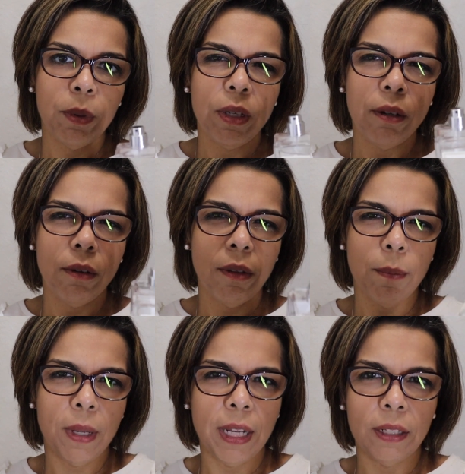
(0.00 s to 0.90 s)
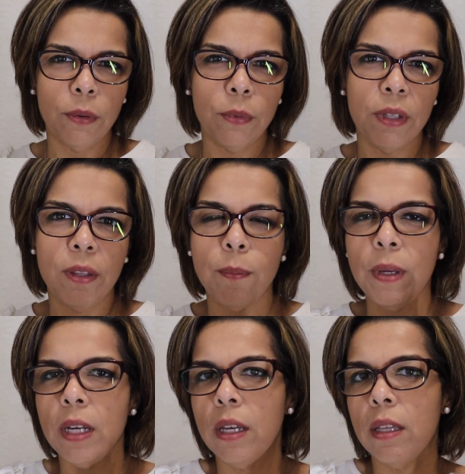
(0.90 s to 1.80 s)
but you don't smell like the woods
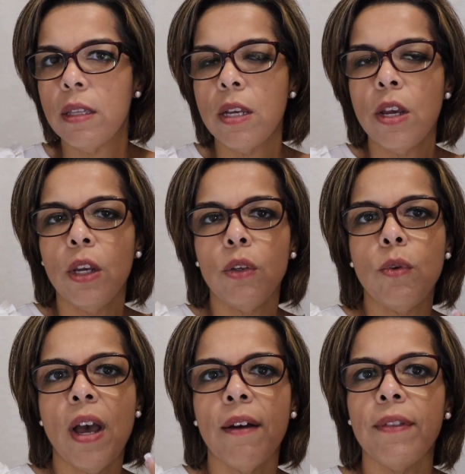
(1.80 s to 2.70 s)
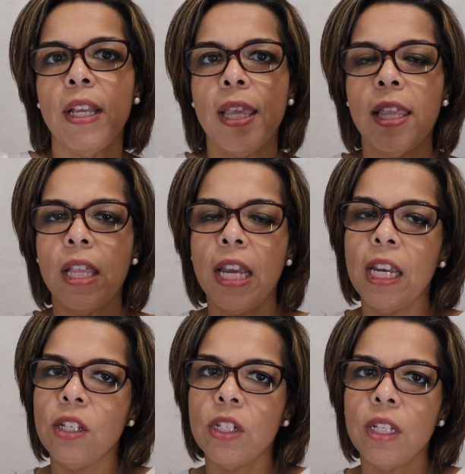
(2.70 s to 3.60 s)
because you have the
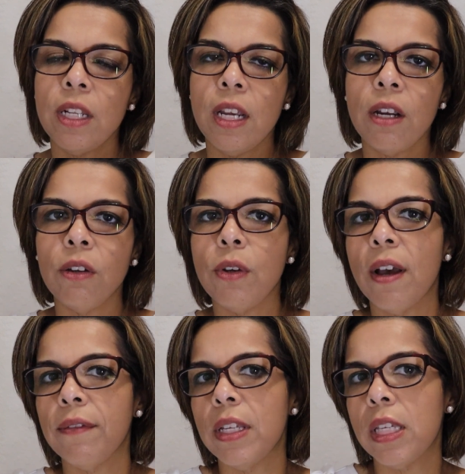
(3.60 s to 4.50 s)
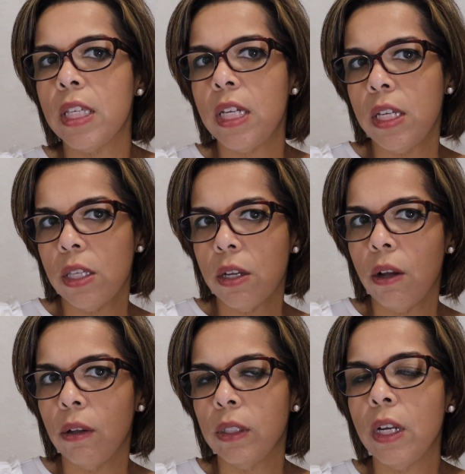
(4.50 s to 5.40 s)
sage in there, you have the sea
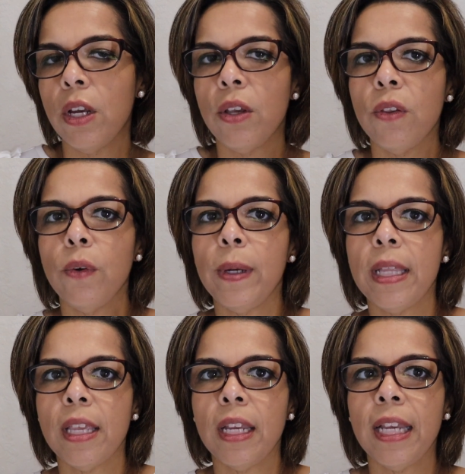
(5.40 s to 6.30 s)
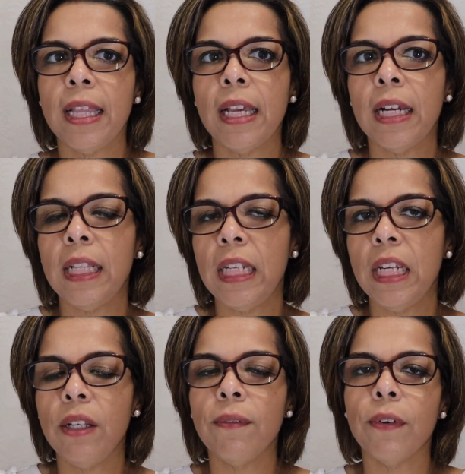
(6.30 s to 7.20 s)
salt, so it's a
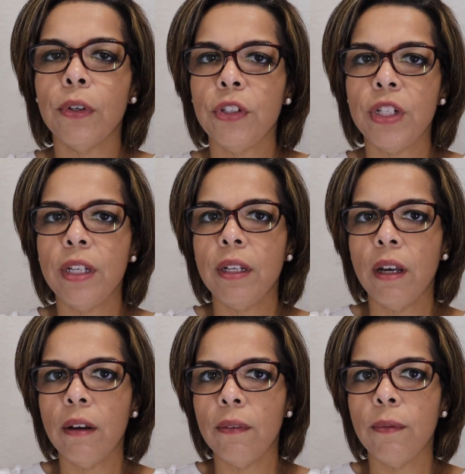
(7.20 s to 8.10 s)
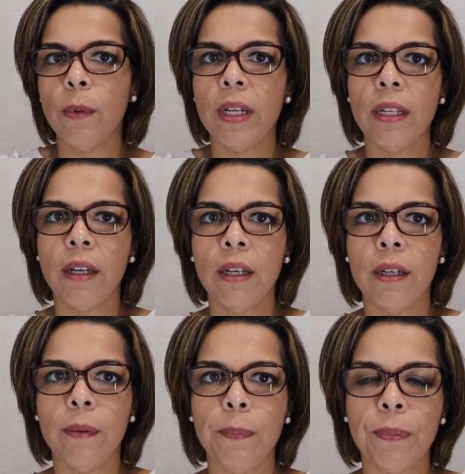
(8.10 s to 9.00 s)
clean version of what
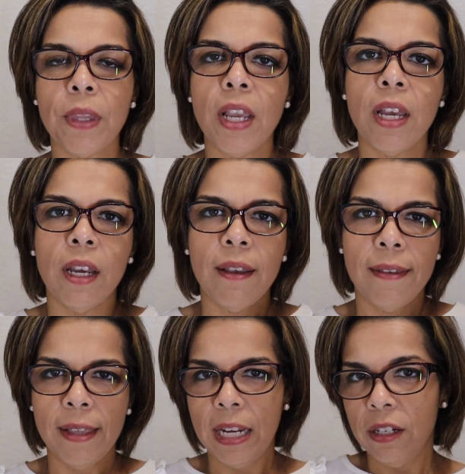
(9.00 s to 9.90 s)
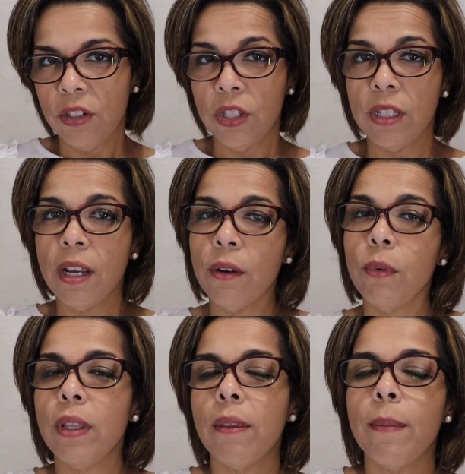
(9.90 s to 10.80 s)
a sage stick
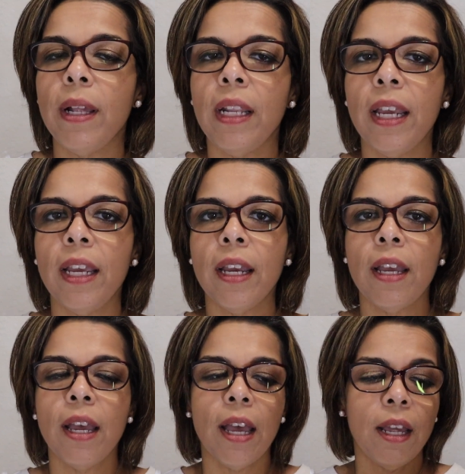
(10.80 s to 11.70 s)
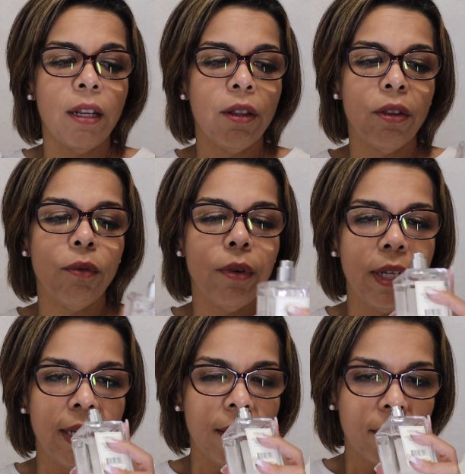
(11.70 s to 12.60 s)
would smell like, and it's
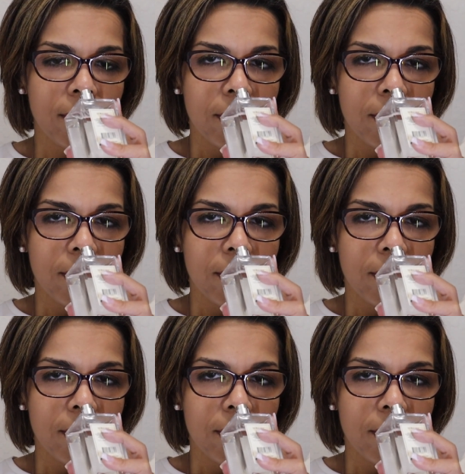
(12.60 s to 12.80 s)
really